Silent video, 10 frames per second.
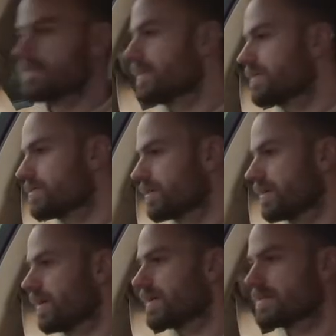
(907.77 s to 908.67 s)
it's looking
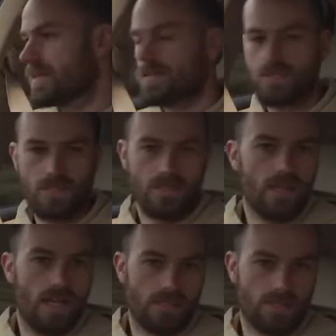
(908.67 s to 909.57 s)
like it's actually
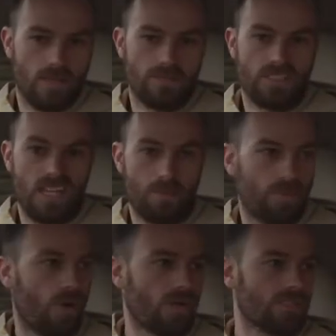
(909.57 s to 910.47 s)
ended up the same
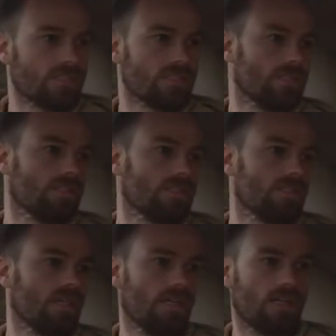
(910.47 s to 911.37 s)
price as
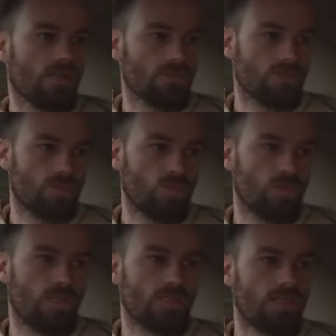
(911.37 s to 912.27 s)
a normal
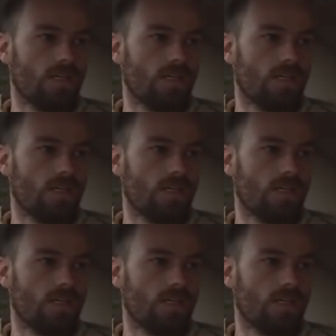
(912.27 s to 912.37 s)
one.